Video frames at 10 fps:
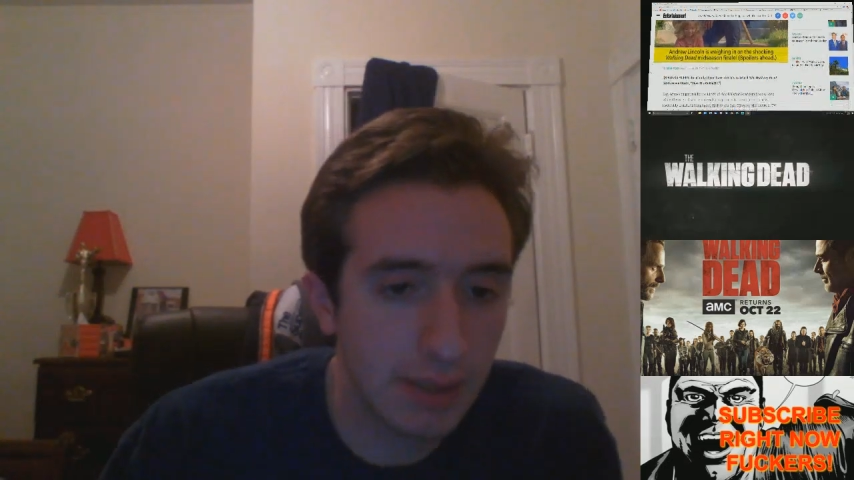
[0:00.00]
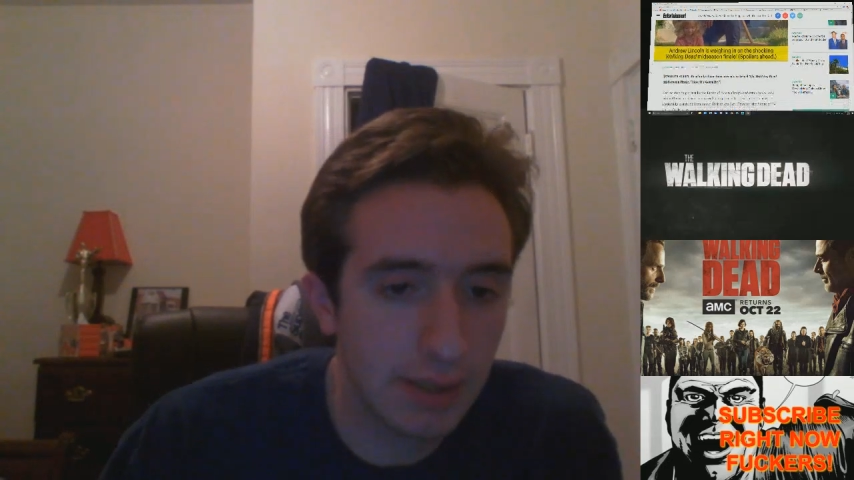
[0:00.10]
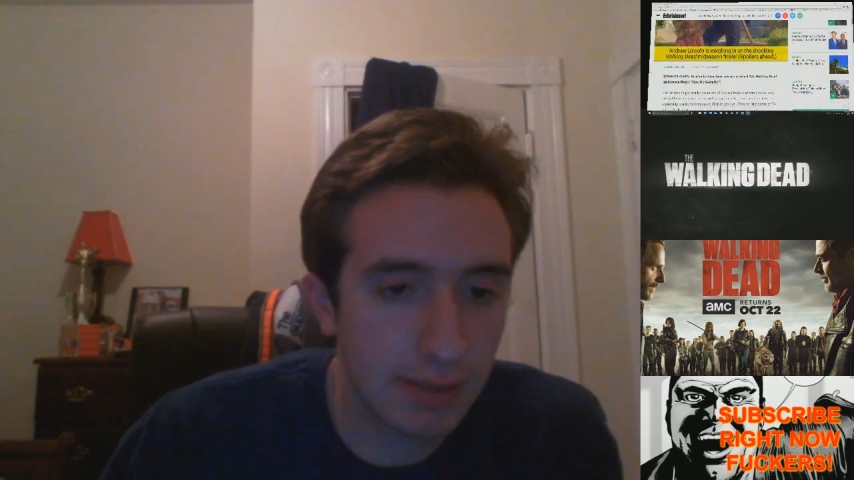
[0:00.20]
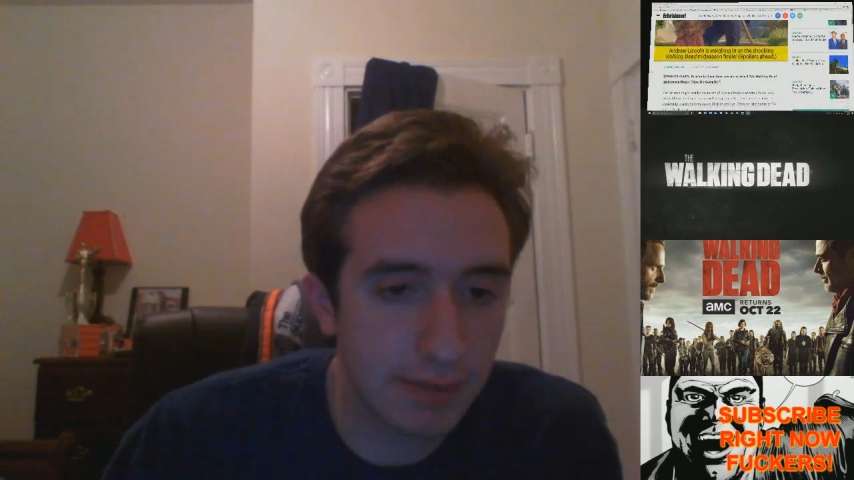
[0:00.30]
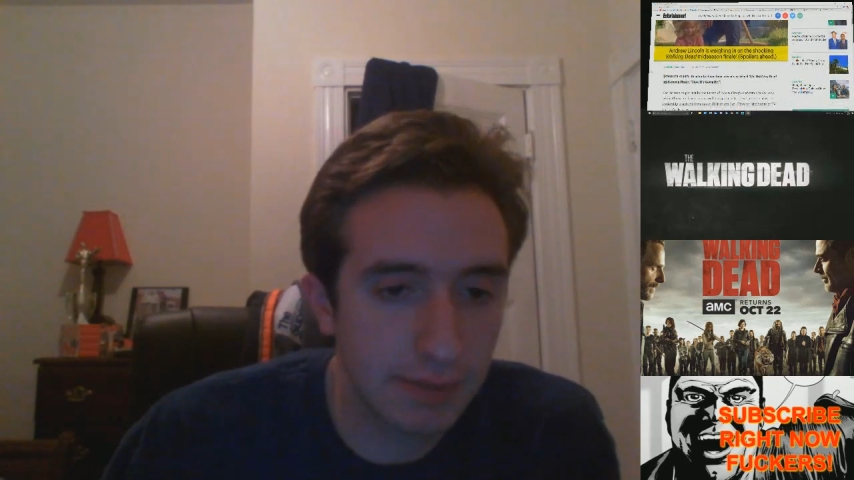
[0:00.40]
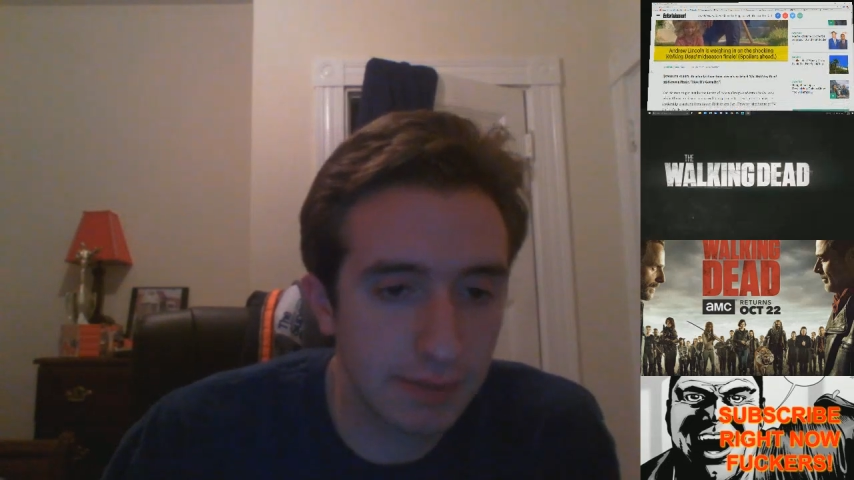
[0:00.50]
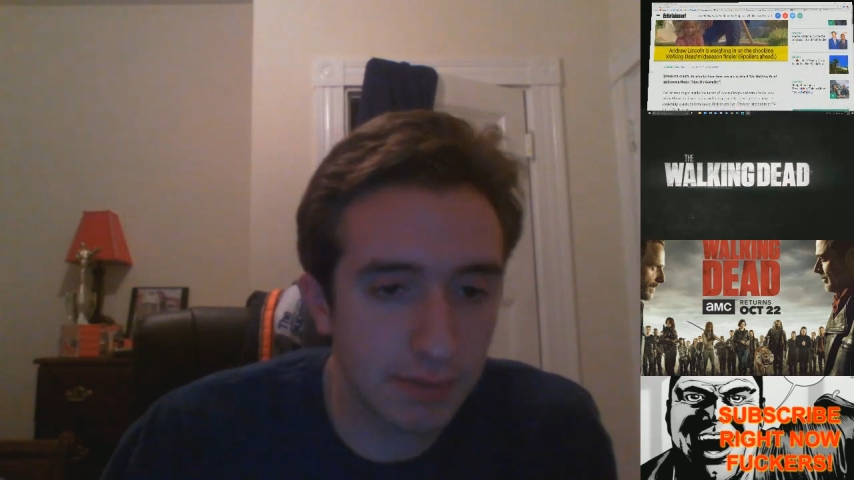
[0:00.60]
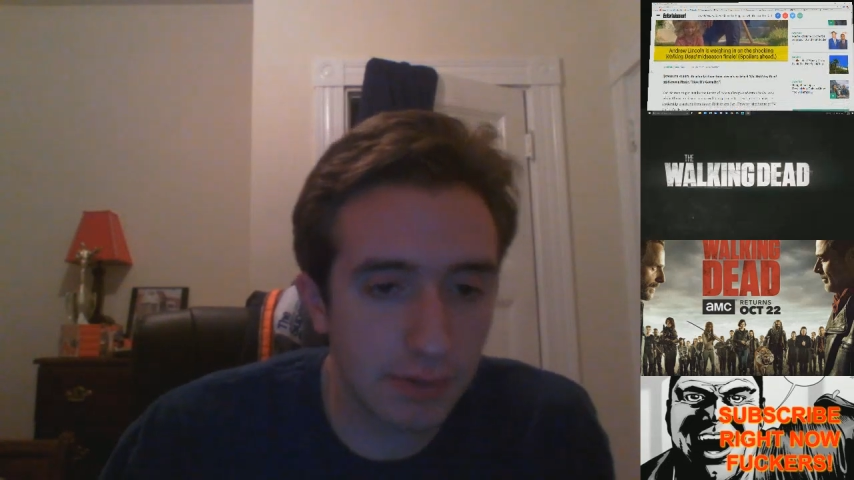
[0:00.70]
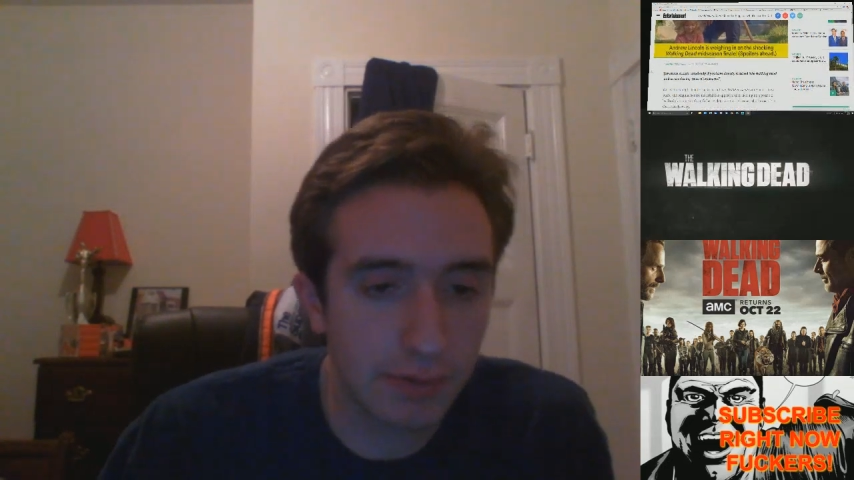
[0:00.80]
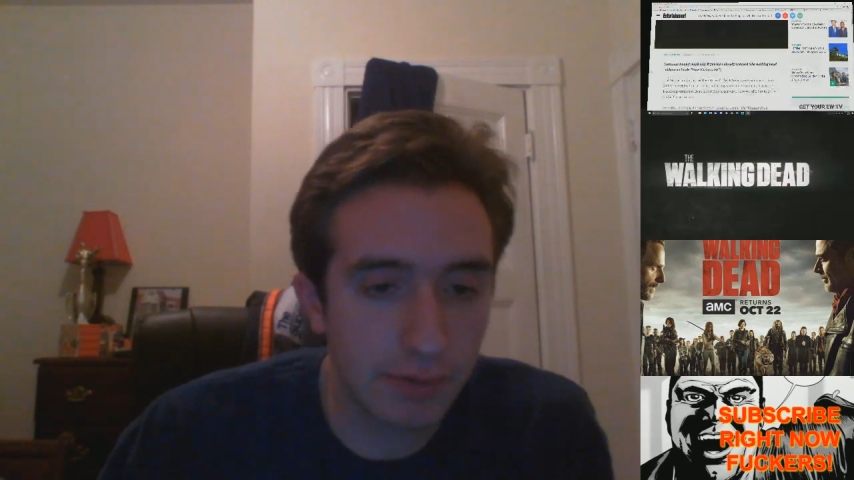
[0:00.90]
I'm
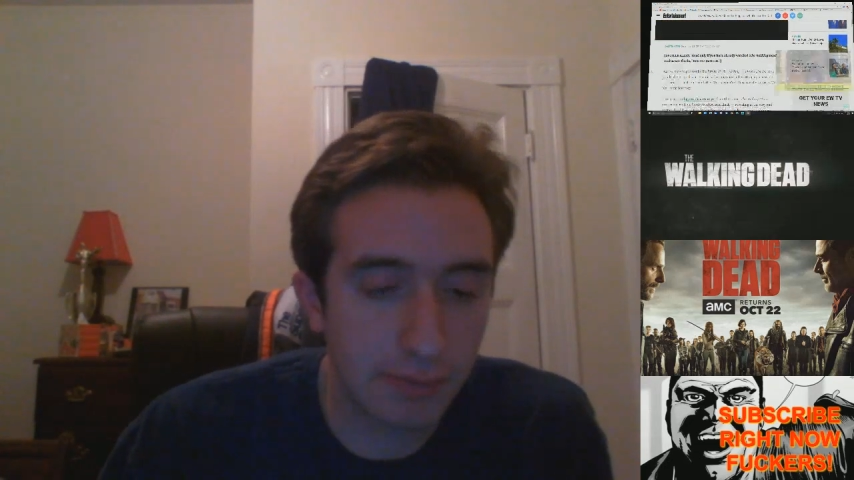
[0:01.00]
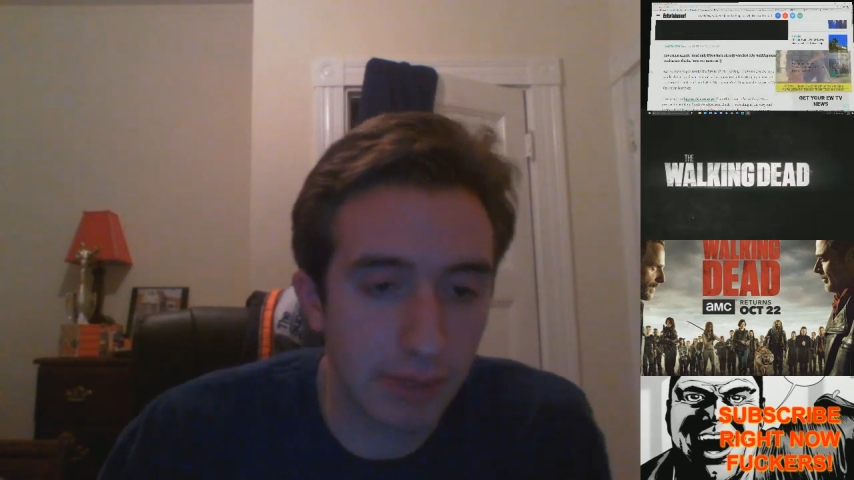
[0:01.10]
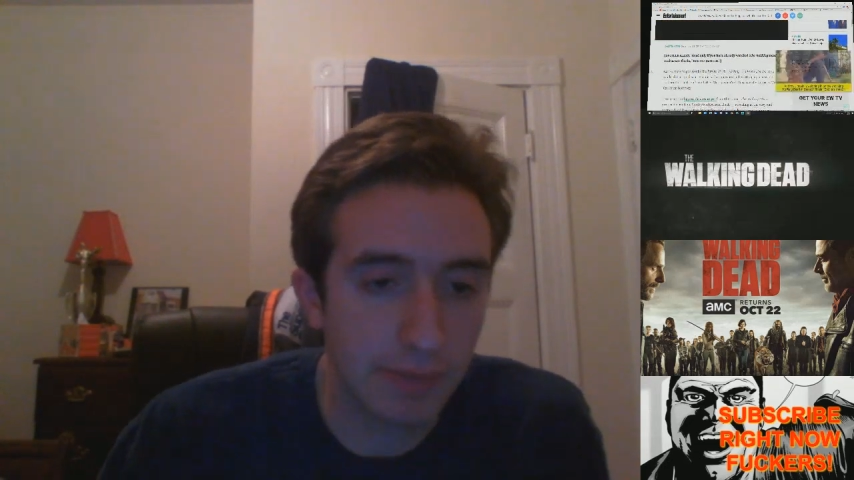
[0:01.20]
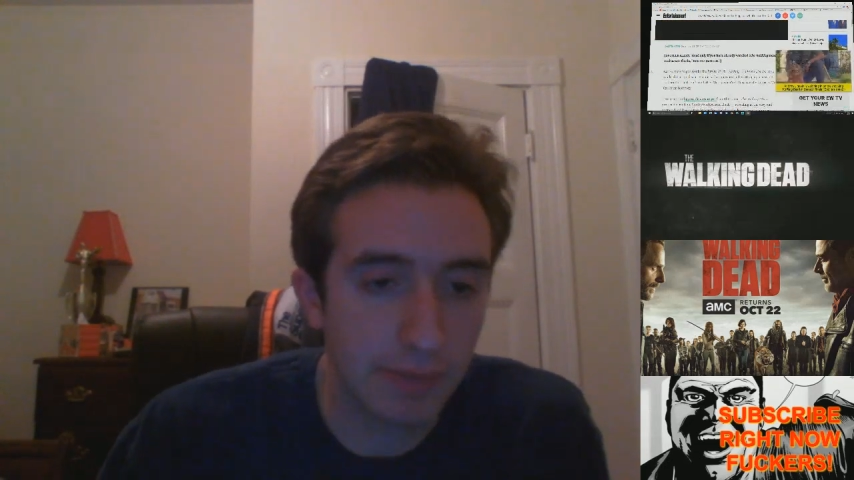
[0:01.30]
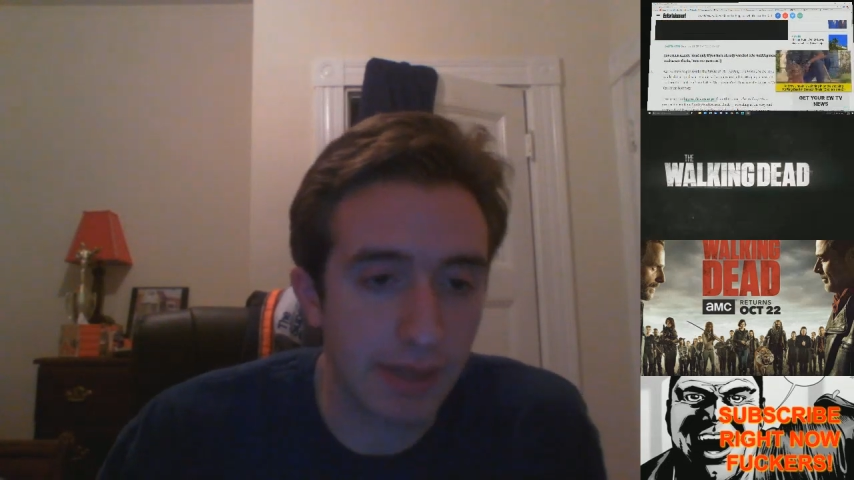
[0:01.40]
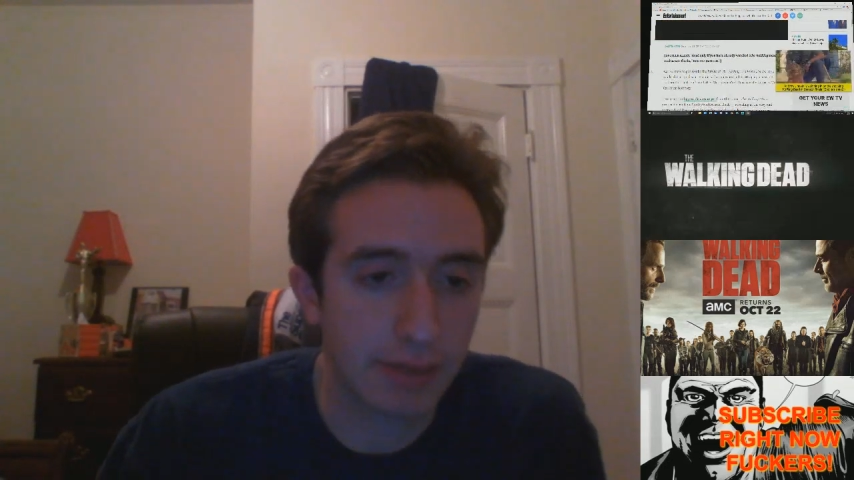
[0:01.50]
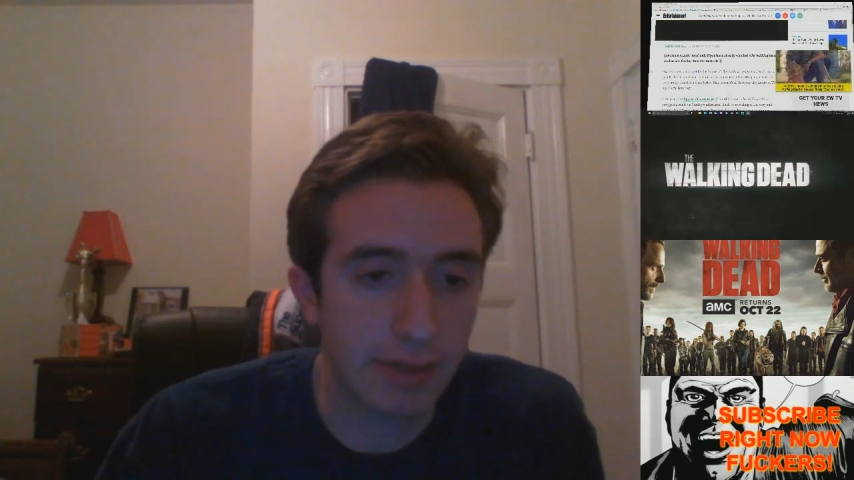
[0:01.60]
going to go on the problematic